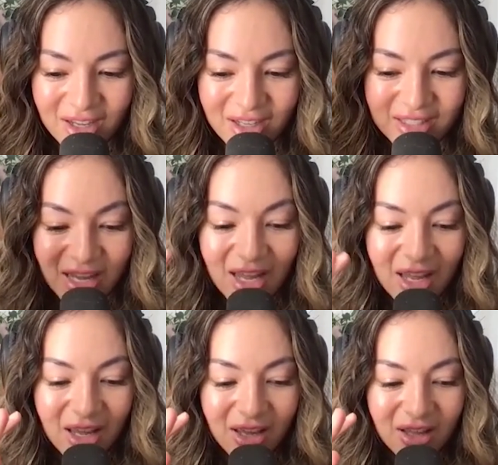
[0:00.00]

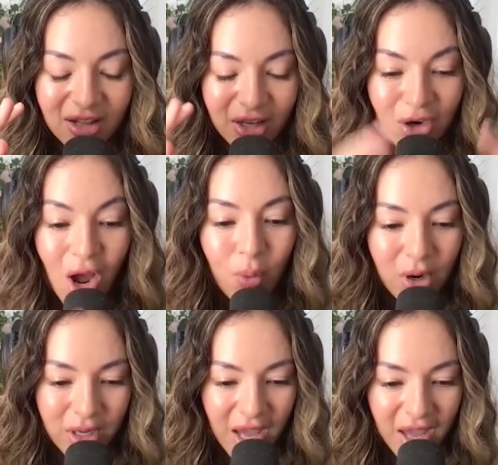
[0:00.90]
staying like not
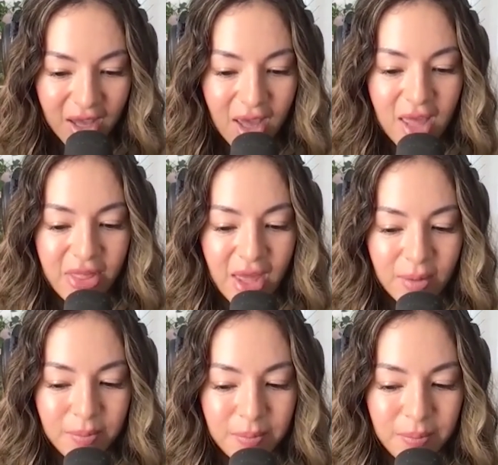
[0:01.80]
working and
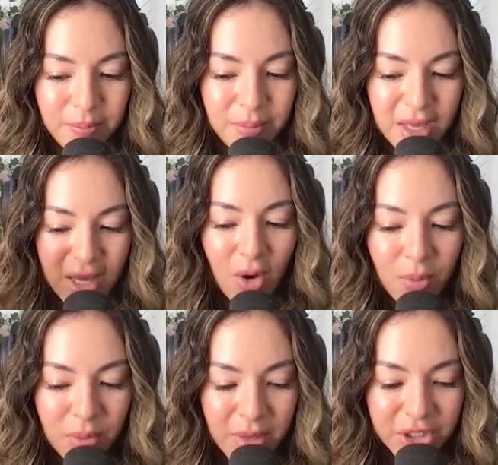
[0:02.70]
then being at
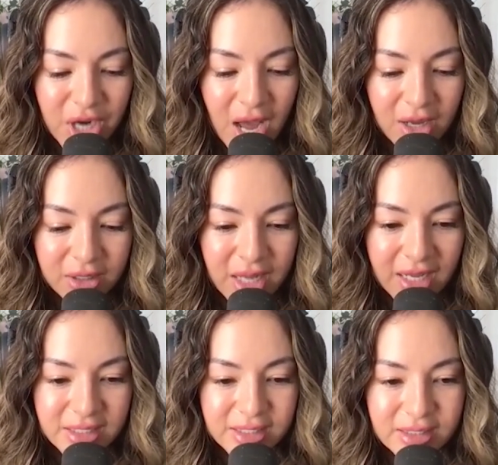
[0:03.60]
home with my child
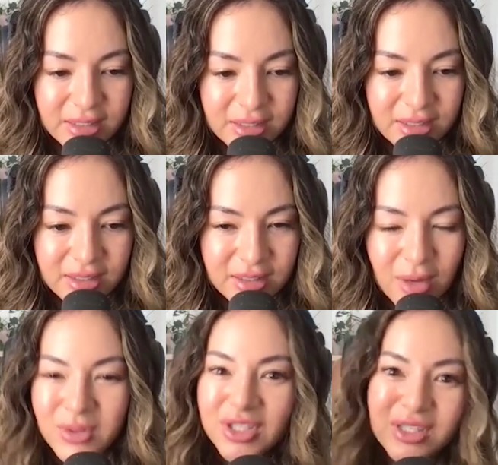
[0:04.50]
as that
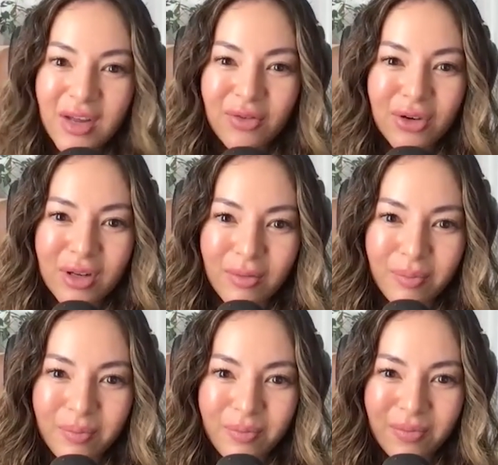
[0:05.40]
was just never in
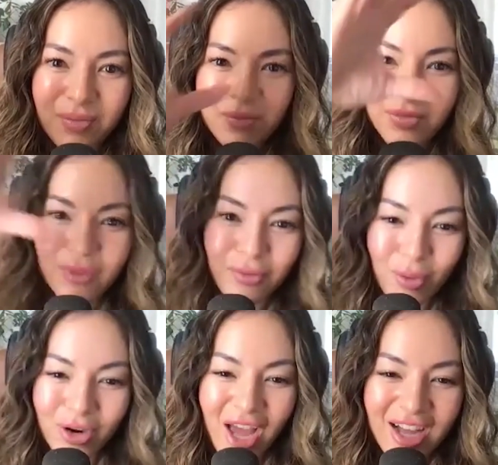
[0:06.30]
the
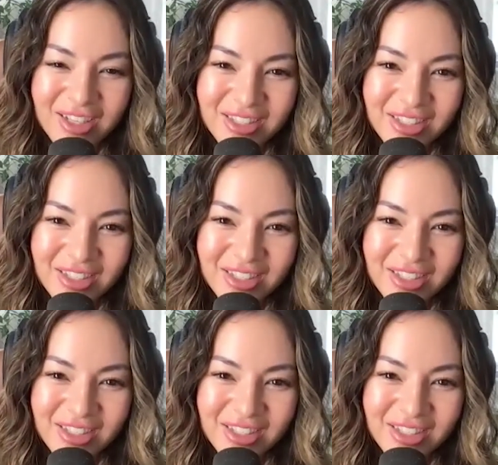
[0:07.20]
forecast.